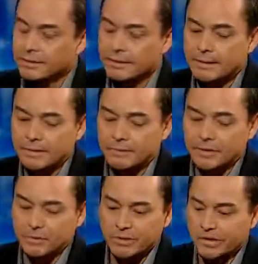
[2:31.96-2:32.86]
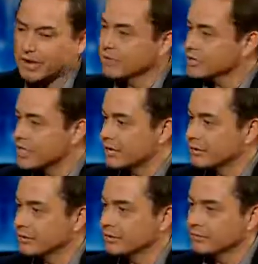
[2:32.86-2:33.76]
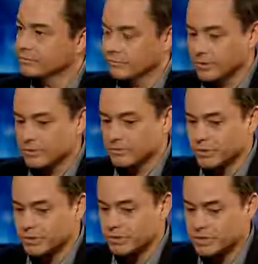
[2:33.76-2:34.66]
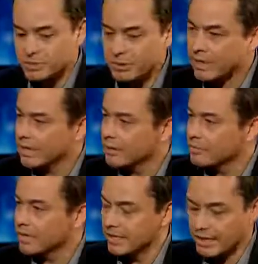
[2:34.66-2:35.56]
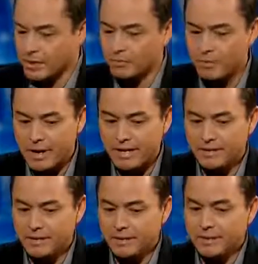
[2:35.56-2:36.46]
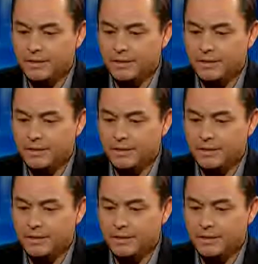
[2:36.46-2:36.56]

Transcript: When the Governor General was speaking at our meeting, he helped remind